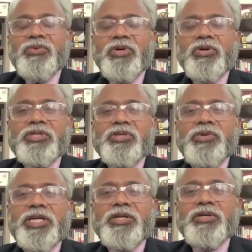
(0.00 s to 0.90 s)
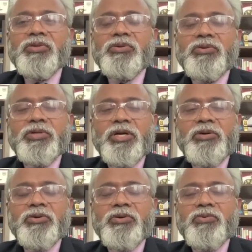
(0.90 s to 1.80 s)
We also went to
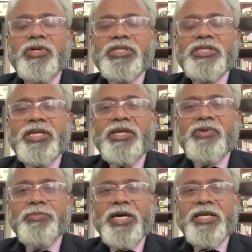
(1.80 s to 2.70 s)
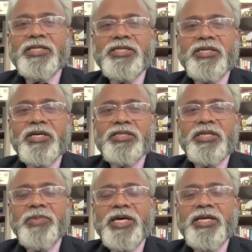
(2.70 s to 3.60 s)
now what is the naval barracks, the
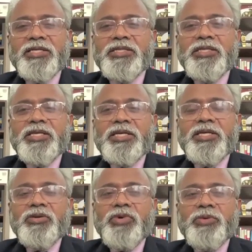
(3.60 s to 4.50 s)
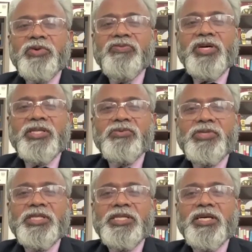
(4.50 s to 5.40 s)
castle barracks, where my father
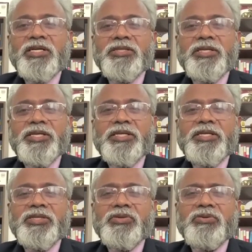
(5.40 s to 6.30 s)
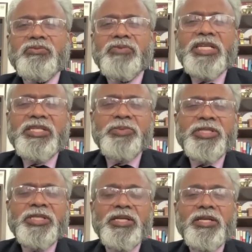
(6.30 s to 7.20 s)
was incarcerated. So very
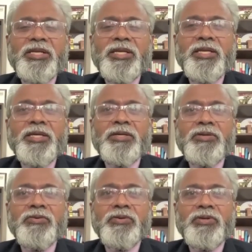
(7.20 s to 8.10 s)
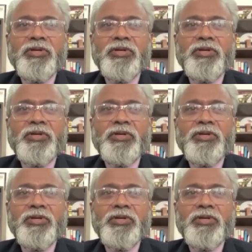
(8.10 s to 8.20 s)
special in a